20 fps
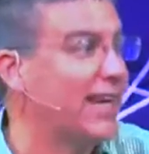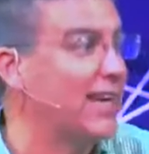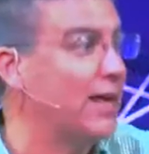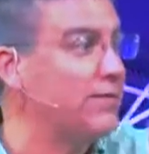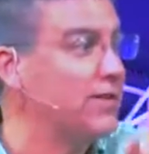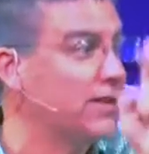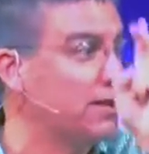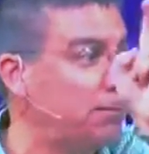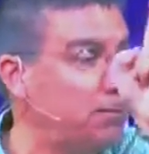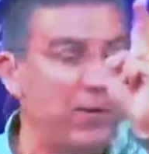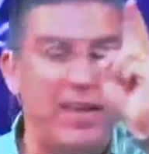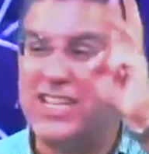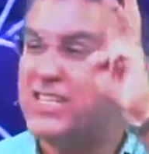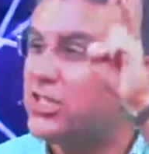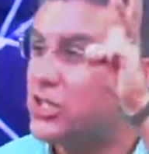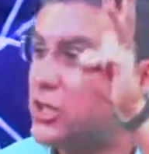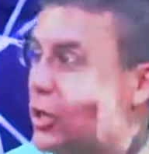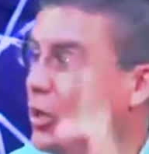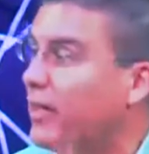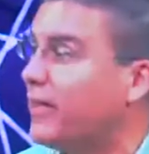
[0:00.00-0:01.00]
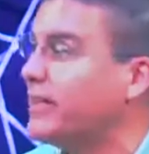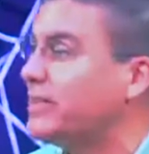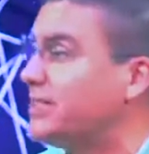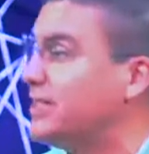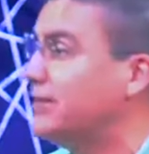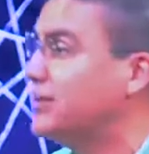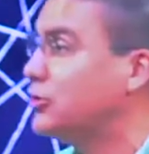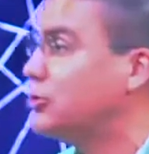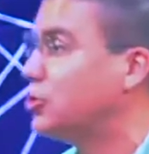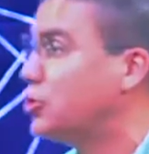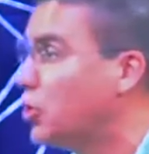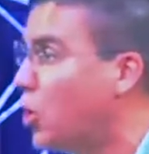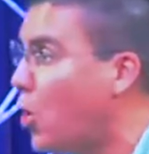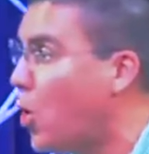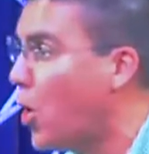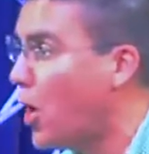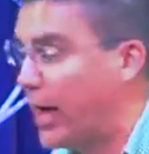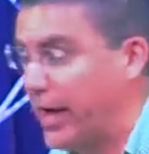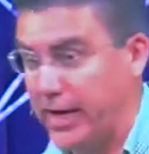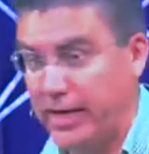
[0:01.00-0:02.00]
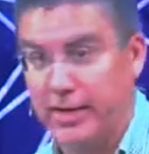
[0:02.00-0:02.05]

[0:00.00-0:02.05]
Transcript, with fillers: living, the peace, thirdly, they see the joy.